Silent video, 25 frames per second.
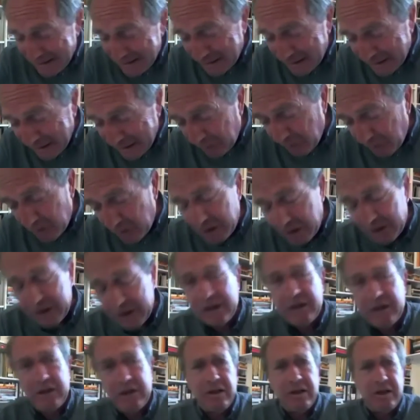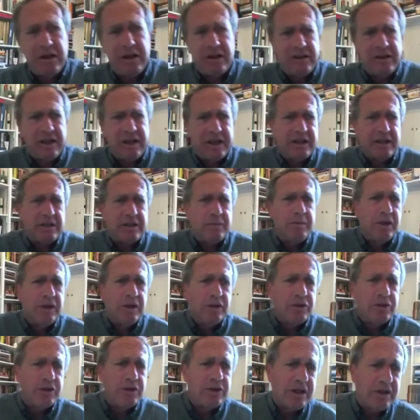didn't work. And Taras
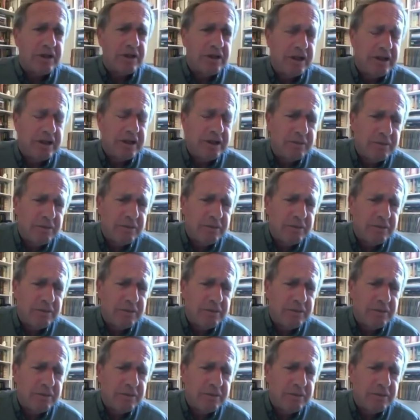Bilous, actually,